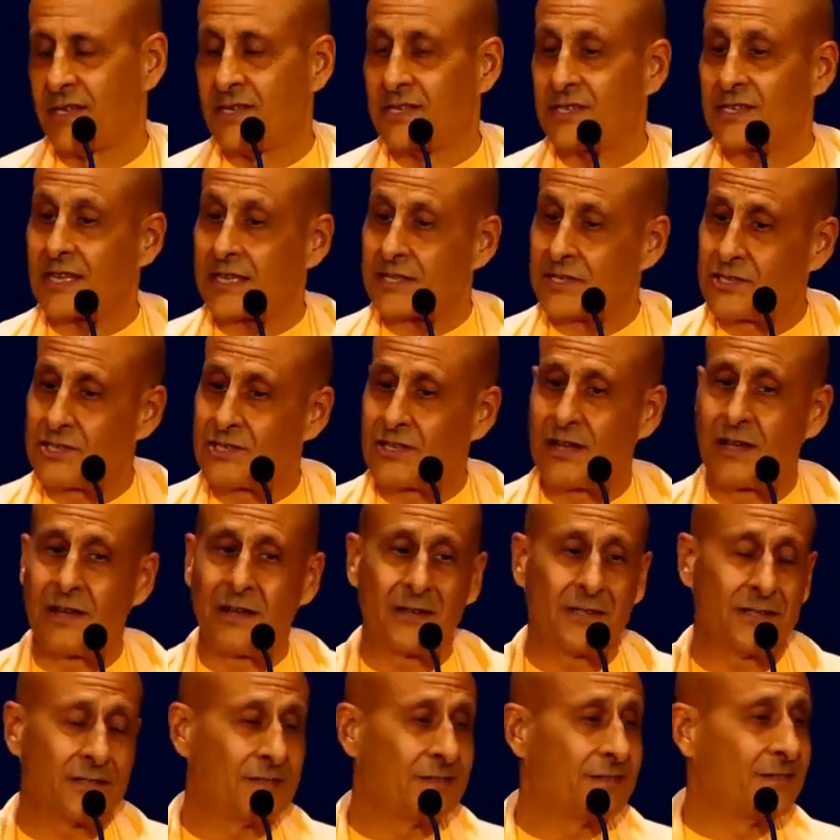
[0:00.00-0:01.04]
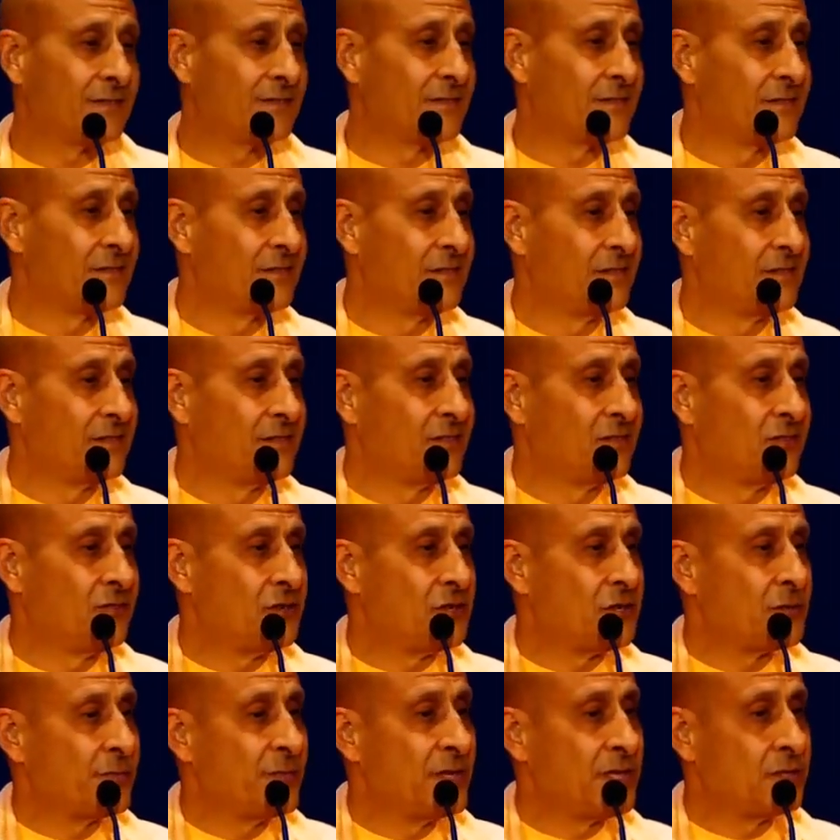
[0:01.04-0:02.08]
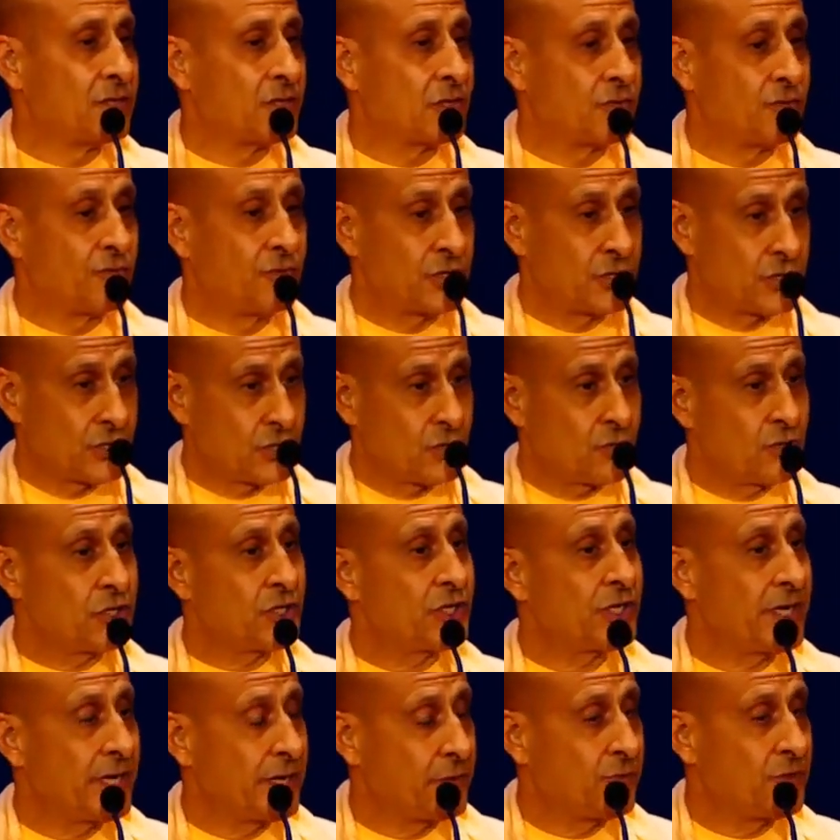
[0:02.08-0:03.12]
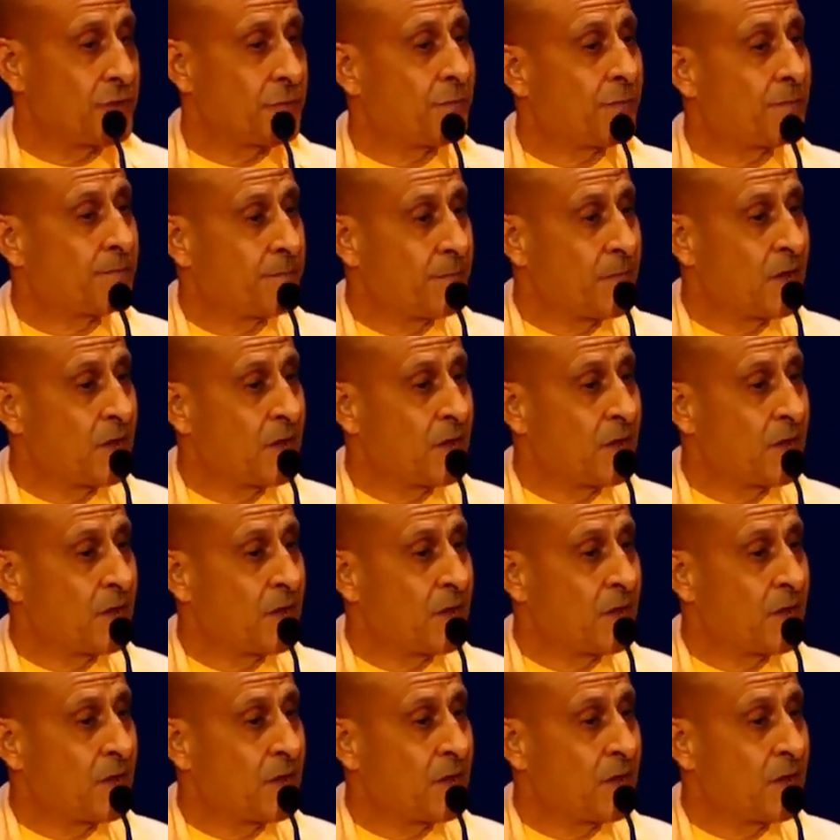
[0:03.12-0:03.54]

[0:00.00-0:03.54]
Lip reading: Satsang, which means to associate with